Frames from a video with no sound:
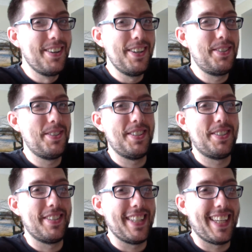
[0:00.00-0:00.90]
which was
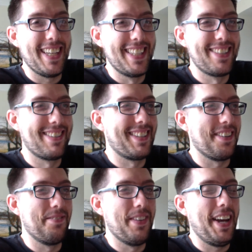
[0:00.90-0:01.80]
just ridiculous because
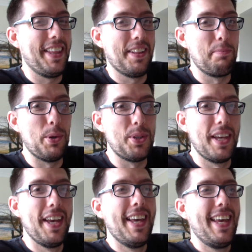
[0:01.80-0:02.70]
I'm anything but.